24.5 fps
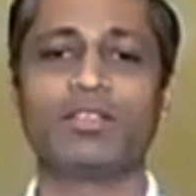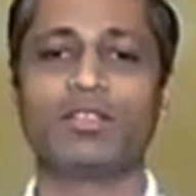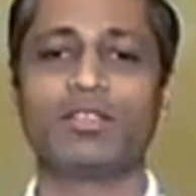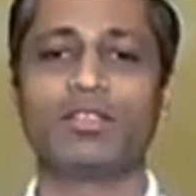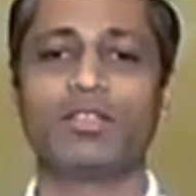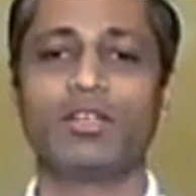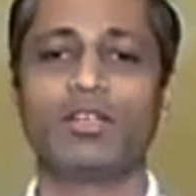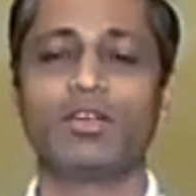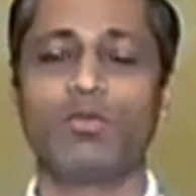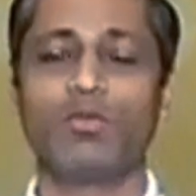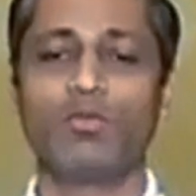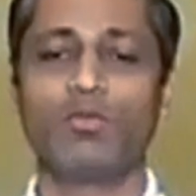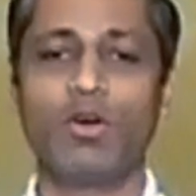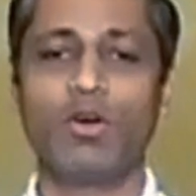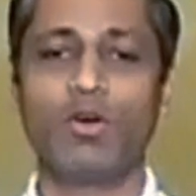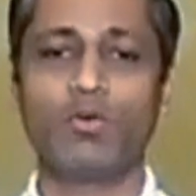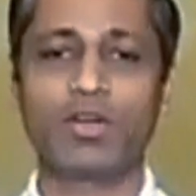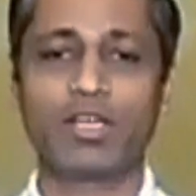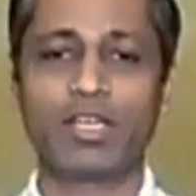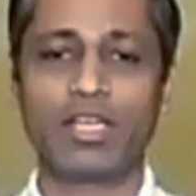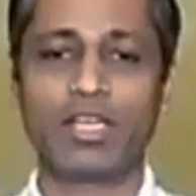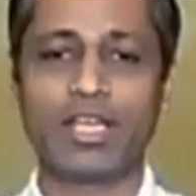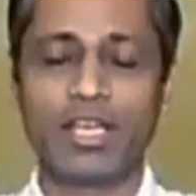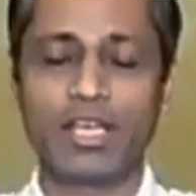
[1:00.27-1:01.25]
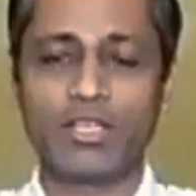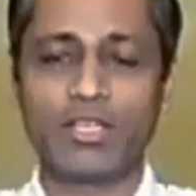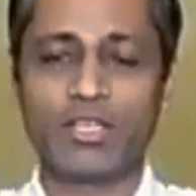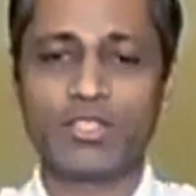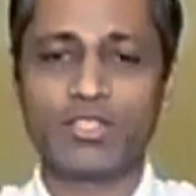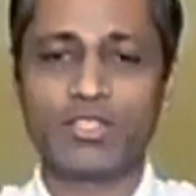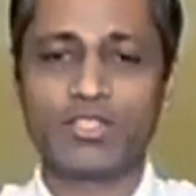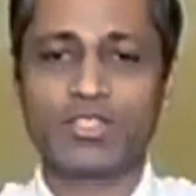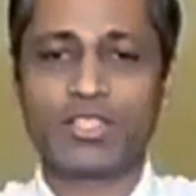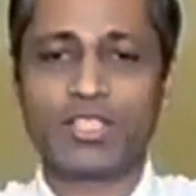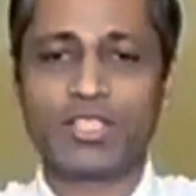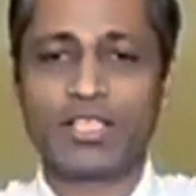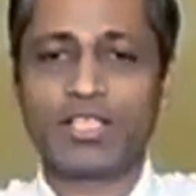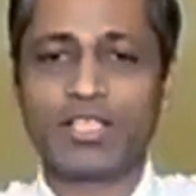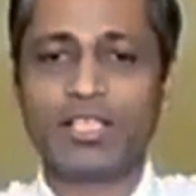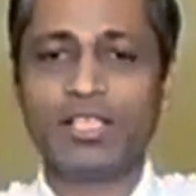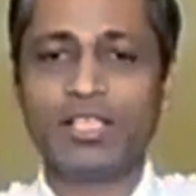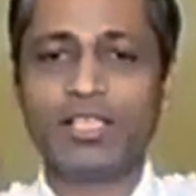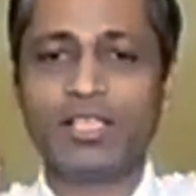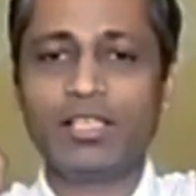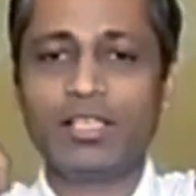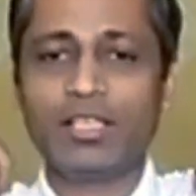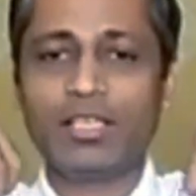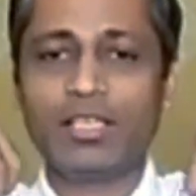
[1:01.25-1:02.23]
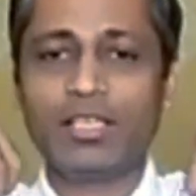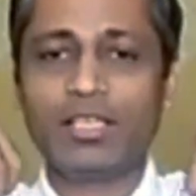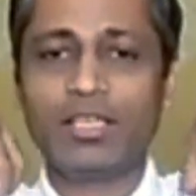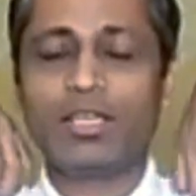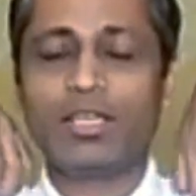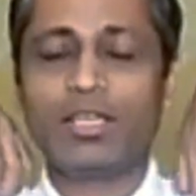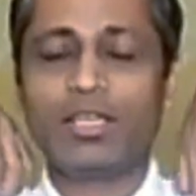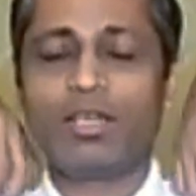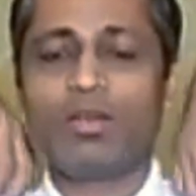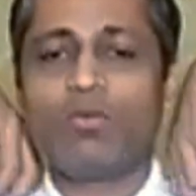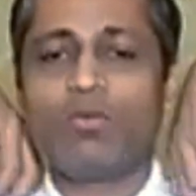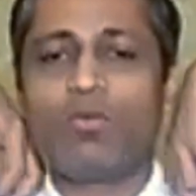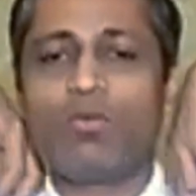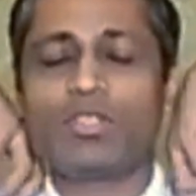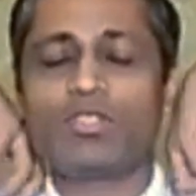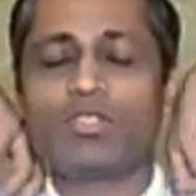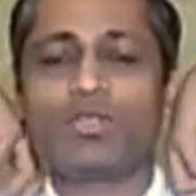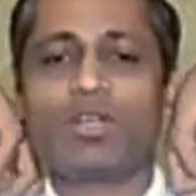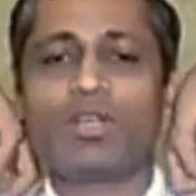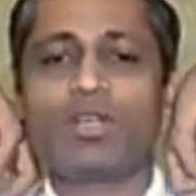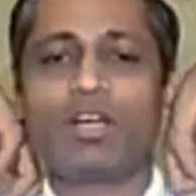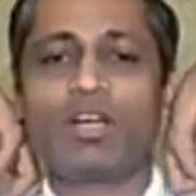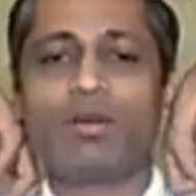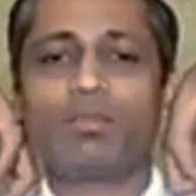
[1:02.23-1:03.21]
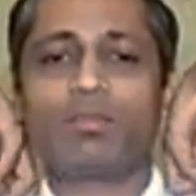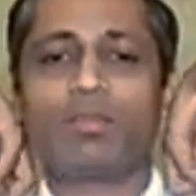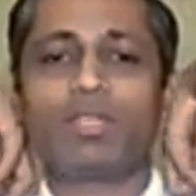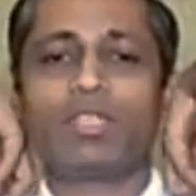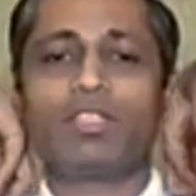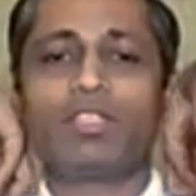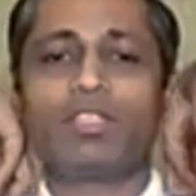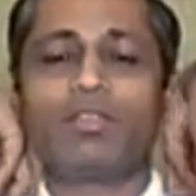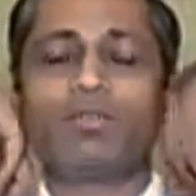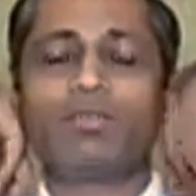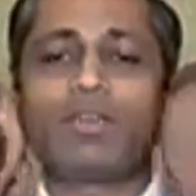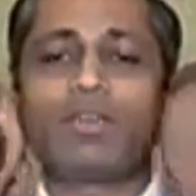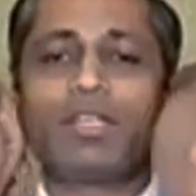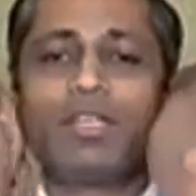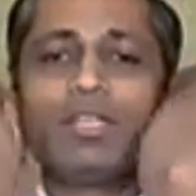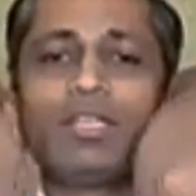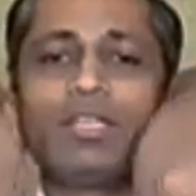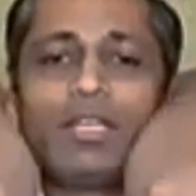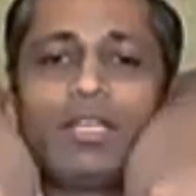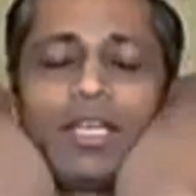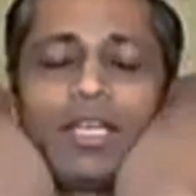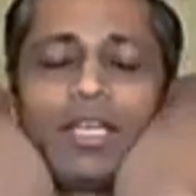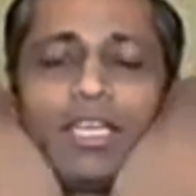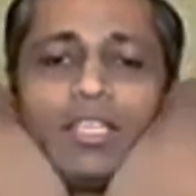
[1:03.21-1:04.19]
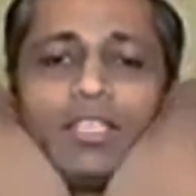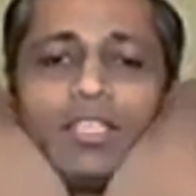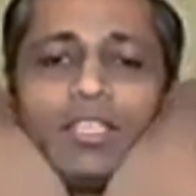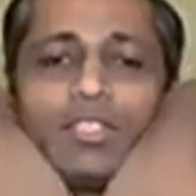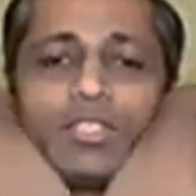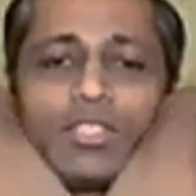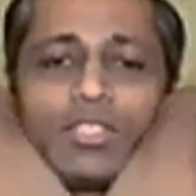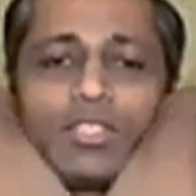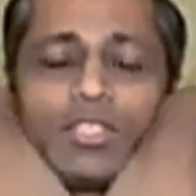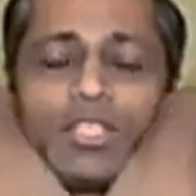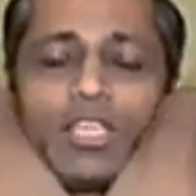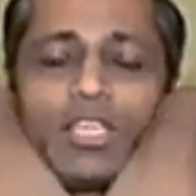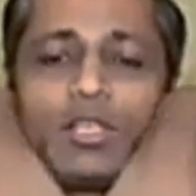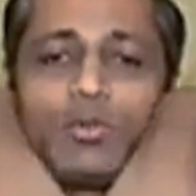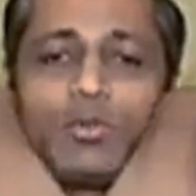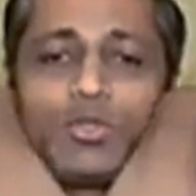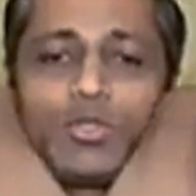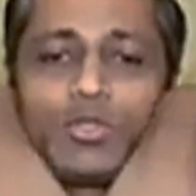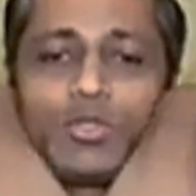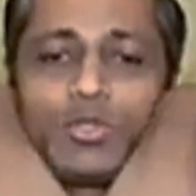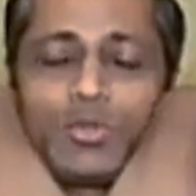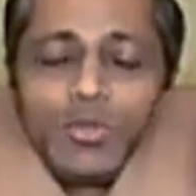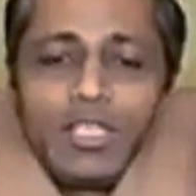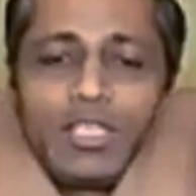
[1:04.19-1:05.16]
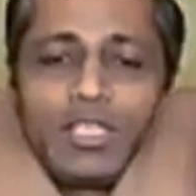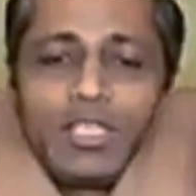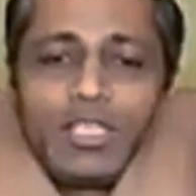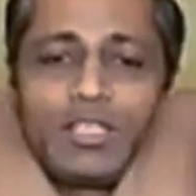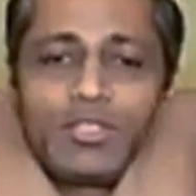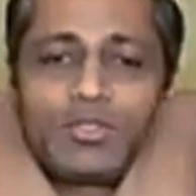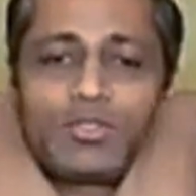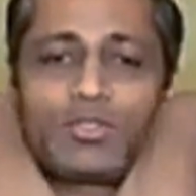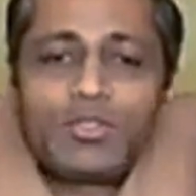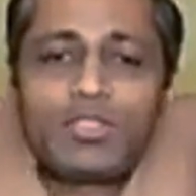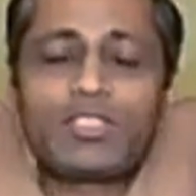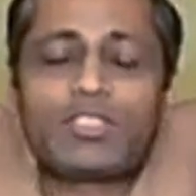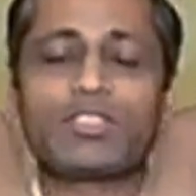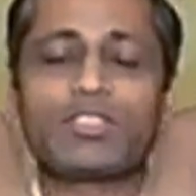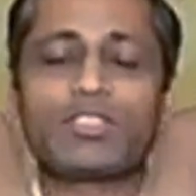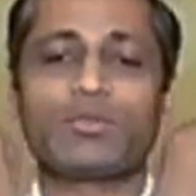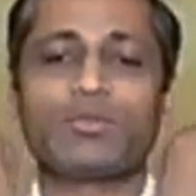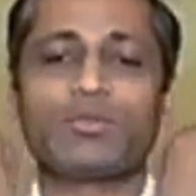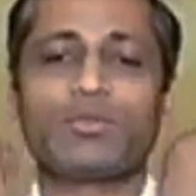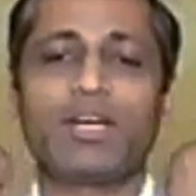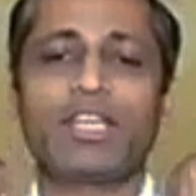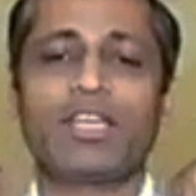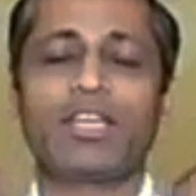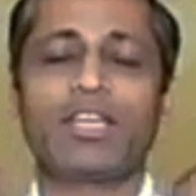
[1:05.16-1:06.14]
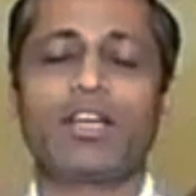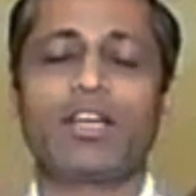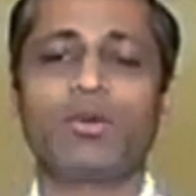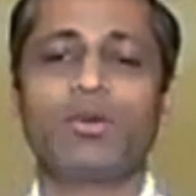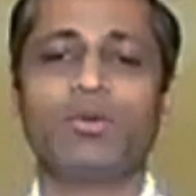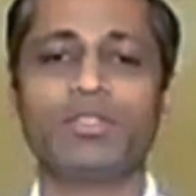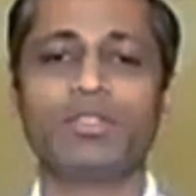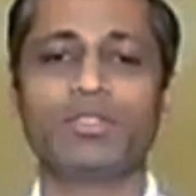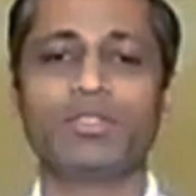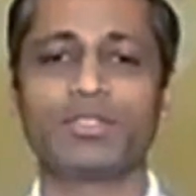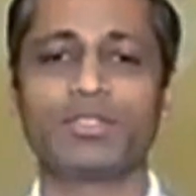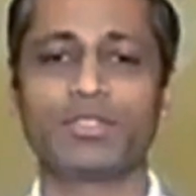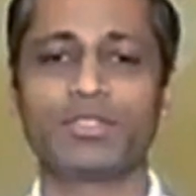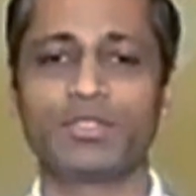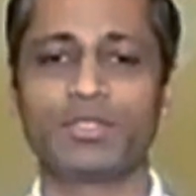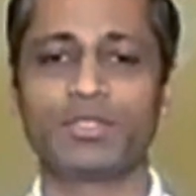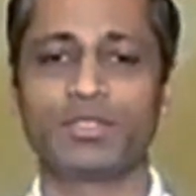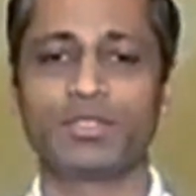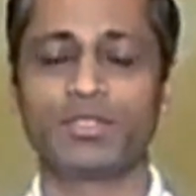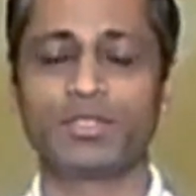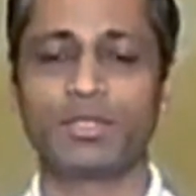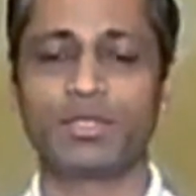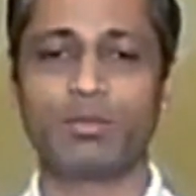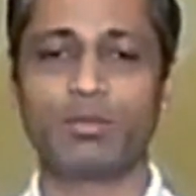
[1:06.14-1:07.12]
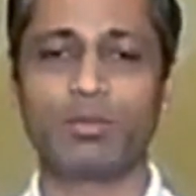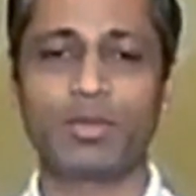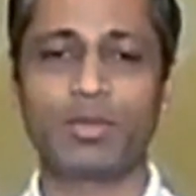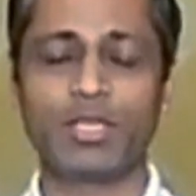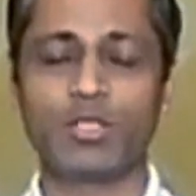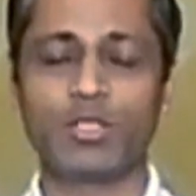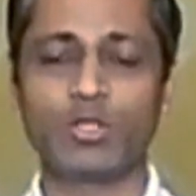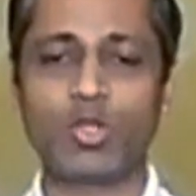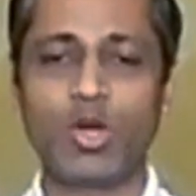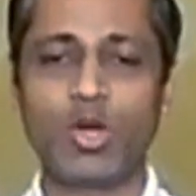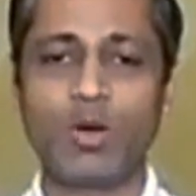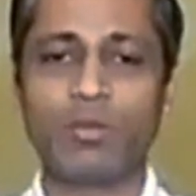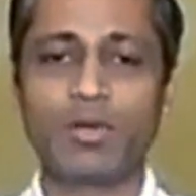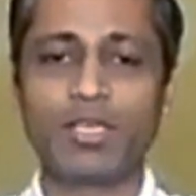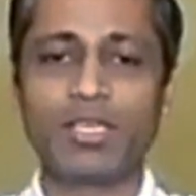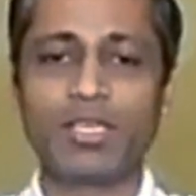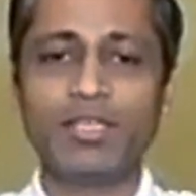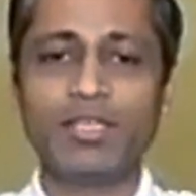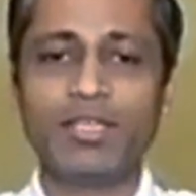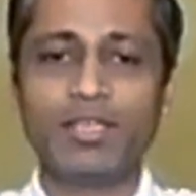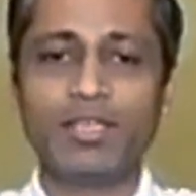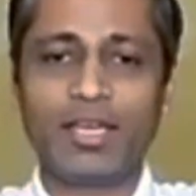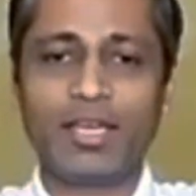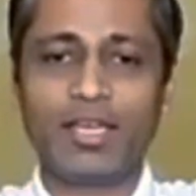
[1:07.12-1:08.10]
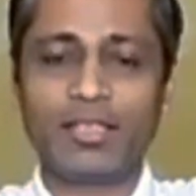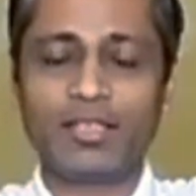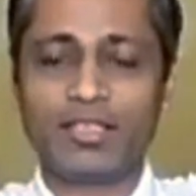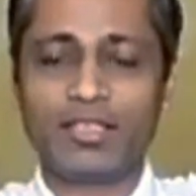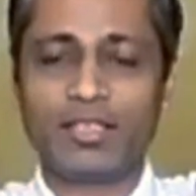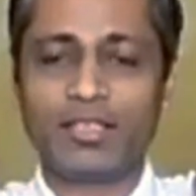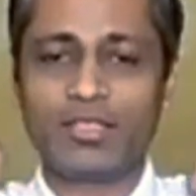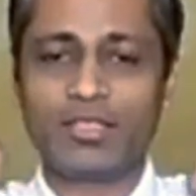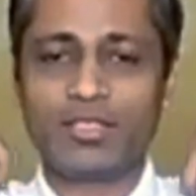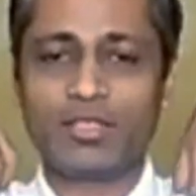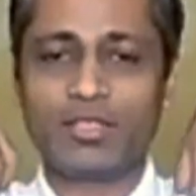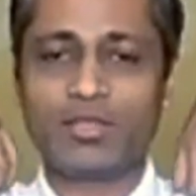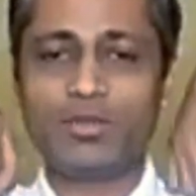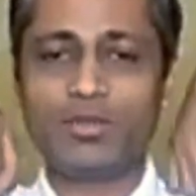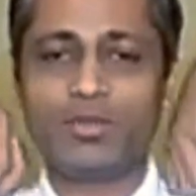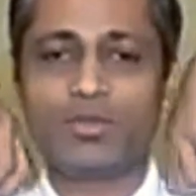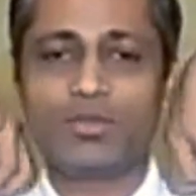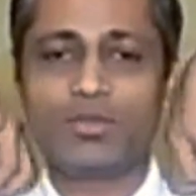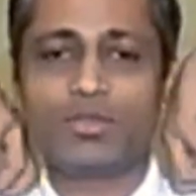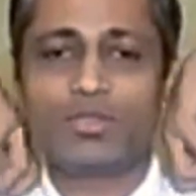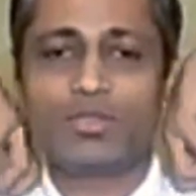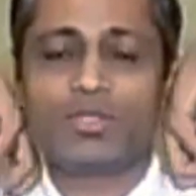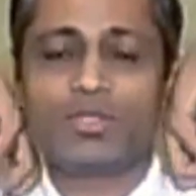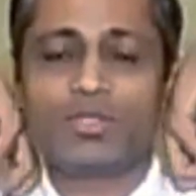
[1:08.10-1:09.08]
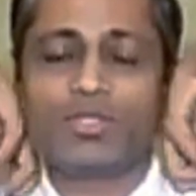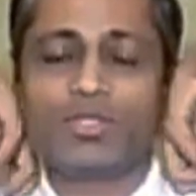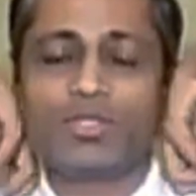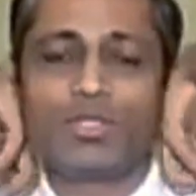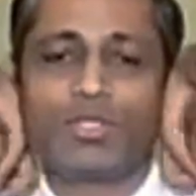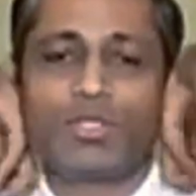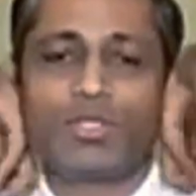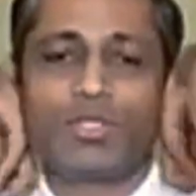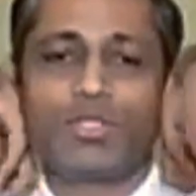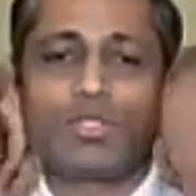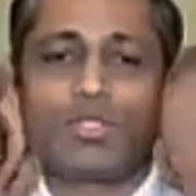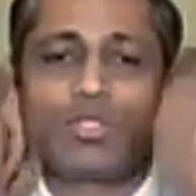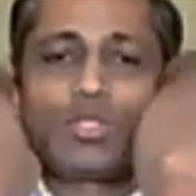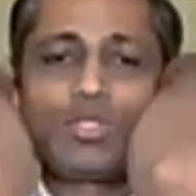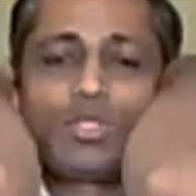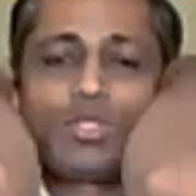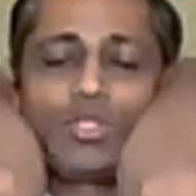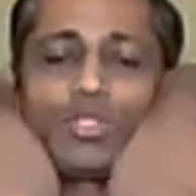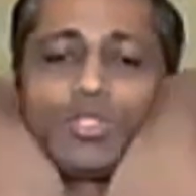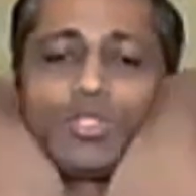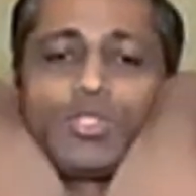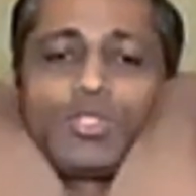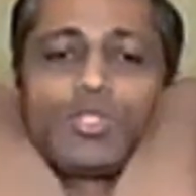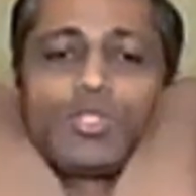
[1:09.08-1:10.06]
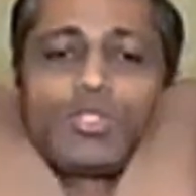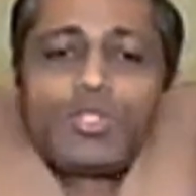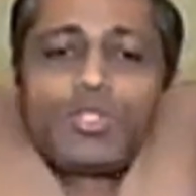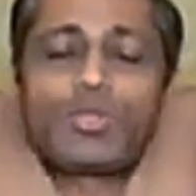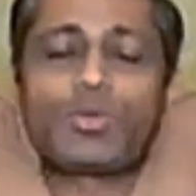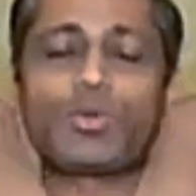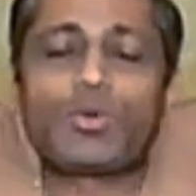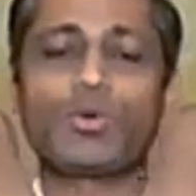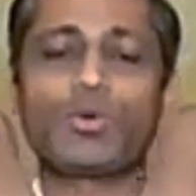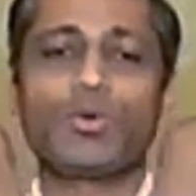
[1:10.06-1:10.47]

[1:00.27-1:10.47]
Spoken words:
forward direction circle. Once you come in the front, again touch the elbows together. So this is one round. Breathe normally and continue. 2,